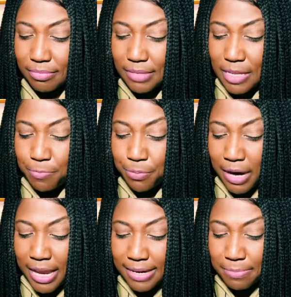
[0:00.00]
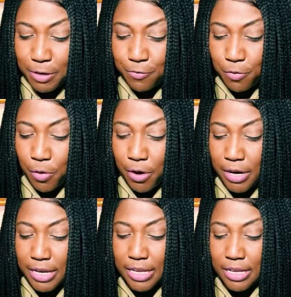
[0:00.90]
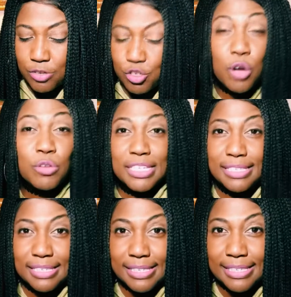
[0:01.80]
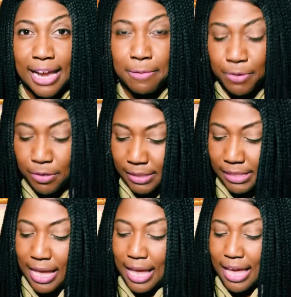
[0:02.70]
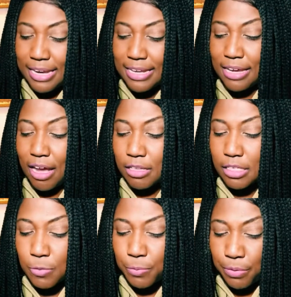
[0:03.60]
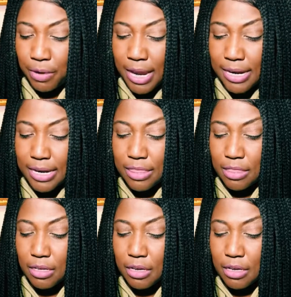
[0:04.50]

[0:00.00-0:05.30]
he prayed before he chose his disciples, and he also prayed in the